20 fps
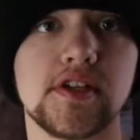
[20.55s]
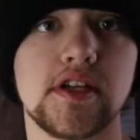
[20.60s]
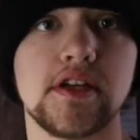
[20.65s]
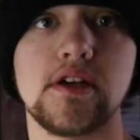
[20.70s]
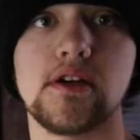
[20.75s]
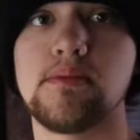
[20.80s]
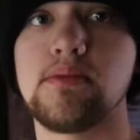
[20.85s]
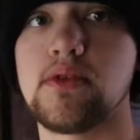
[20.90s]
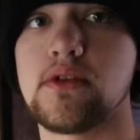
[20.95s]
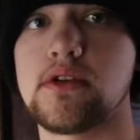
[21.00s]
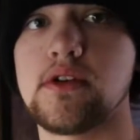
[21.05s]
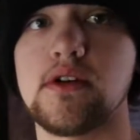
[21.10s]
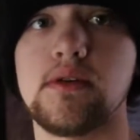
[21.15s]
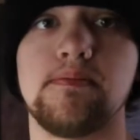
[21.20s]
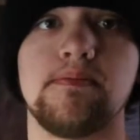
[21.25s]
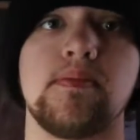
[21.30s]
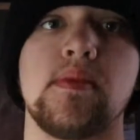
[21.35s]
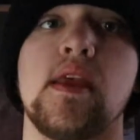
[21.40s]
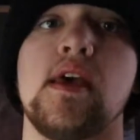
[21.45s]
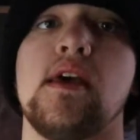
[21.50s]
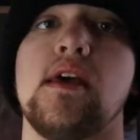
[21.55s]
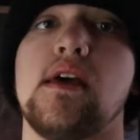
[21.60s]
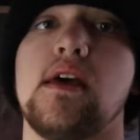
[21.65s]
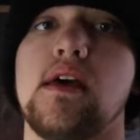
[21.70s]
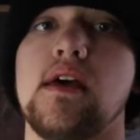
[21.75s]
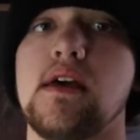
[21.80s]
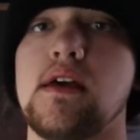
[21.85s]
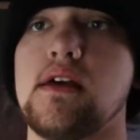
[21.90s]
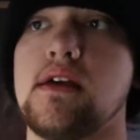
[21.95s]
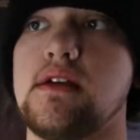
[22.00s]
here put up,
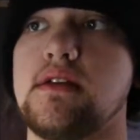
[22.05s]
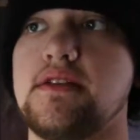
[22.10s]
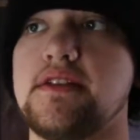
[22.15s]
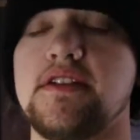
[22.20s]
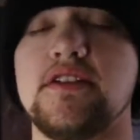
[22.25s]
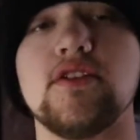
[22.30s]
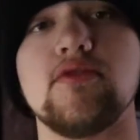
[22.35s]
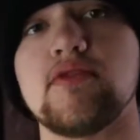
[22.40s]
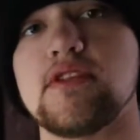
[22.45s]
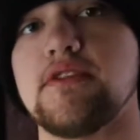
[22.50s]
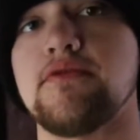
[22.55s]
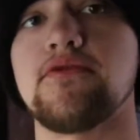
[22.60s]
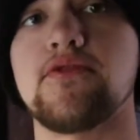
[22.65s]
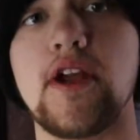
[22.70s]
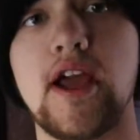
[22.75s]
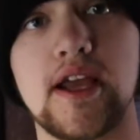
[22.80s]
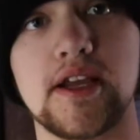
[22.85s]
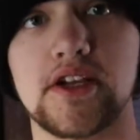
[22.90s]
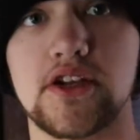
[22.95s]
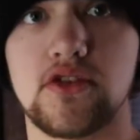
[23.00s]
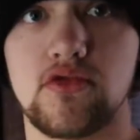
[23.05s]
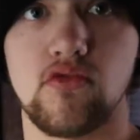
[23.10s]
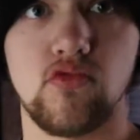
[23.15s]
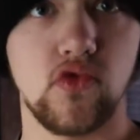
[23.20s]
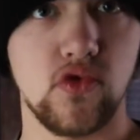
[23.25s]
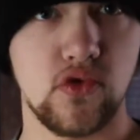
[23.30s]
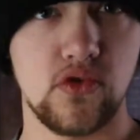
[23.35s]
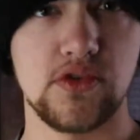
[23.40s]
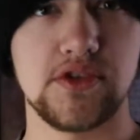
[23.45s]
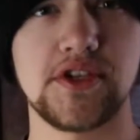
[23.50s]
and knowing the fraction
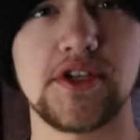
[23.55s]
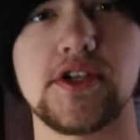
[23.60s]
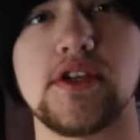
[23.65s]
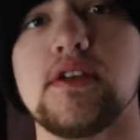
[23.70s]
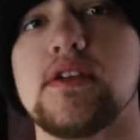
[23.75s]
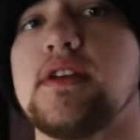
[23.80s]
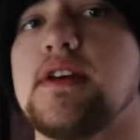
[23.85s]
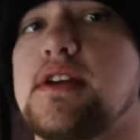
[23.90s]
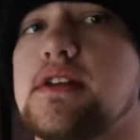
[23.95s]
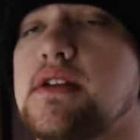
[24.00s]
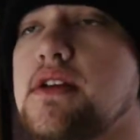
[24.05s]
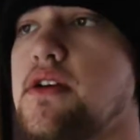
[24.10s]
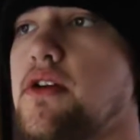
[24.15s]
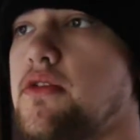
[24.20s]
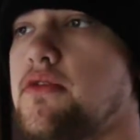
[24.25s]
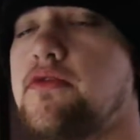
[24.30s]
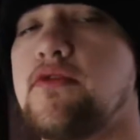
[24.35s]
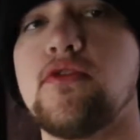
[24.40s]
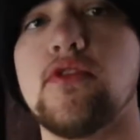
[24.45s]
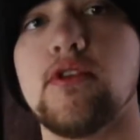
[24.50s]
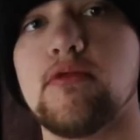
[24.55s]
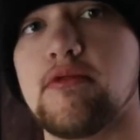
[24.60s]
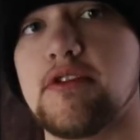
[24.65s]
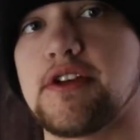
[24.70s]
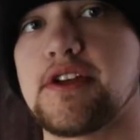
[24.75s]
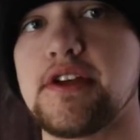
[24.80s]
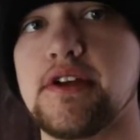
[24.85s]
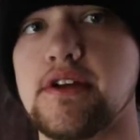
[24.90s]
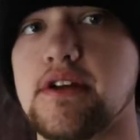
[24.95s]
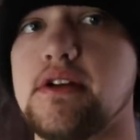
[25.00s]
rules that go
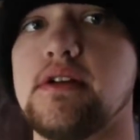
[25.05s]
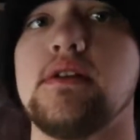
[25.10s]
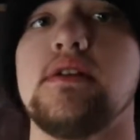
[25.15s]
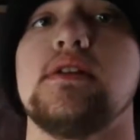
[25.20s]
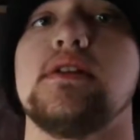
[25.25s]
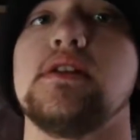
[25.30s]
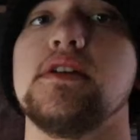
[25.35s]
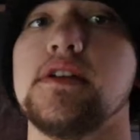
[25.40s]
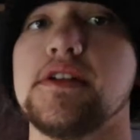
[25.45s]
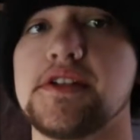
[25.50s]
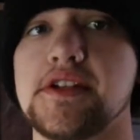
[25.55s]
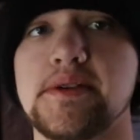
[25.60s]
forward here is